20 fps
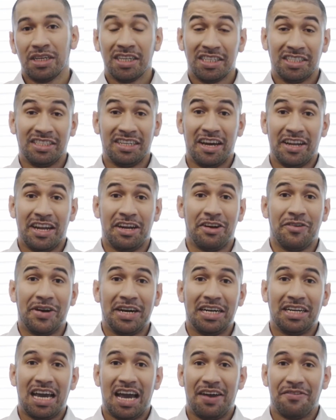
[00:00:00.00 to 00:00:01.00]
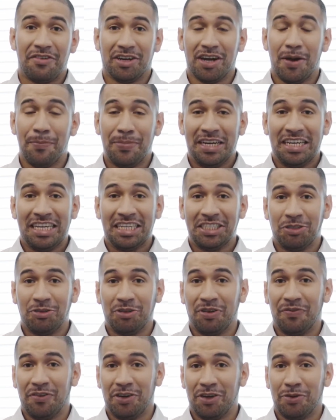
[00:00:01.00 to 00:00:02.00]
So now that you're ready to have your company issue
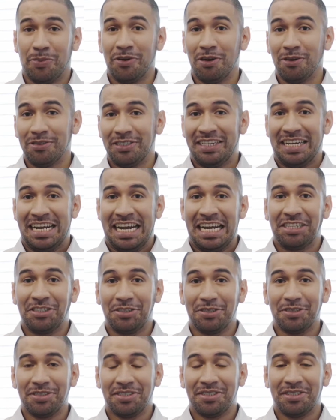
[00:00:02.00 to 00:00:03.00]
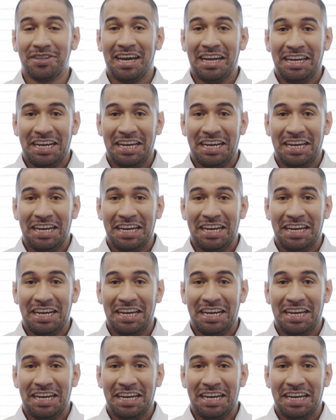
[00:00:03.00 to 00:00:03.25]
convertible notes to the angels,